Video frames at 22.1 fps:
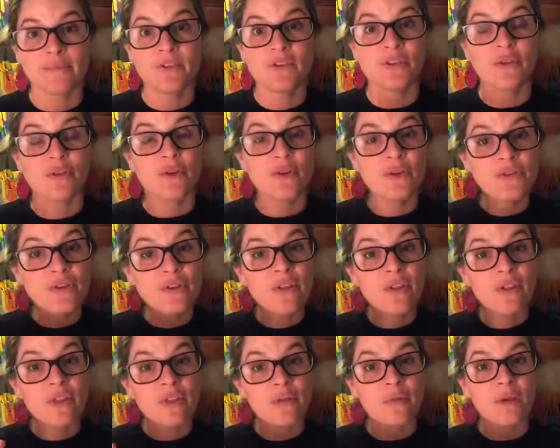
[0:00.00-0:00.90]
So those are
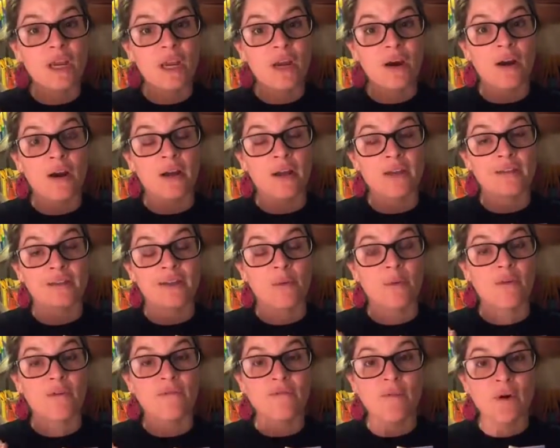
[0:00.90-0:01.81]
the three areas
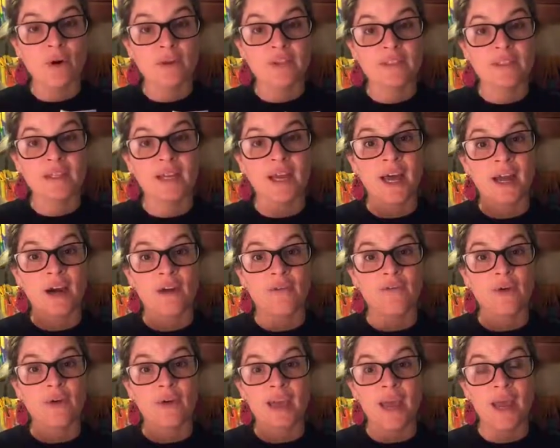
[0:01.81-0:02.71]
that we're focusing on
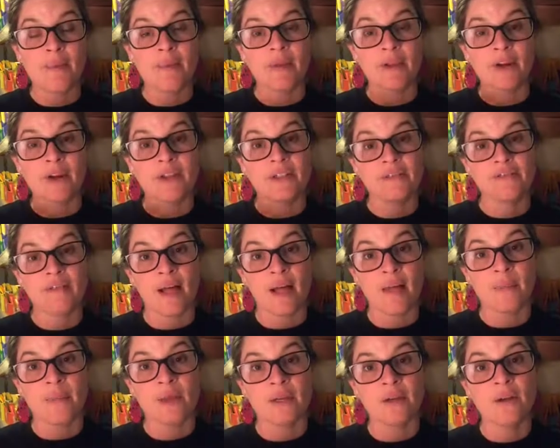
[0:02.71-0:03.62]
our vocabulary
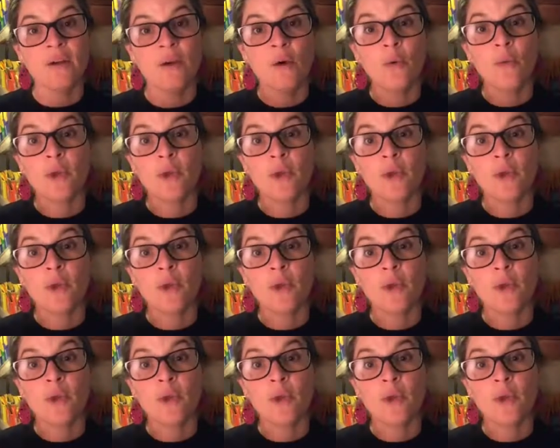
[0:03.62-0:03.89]
development.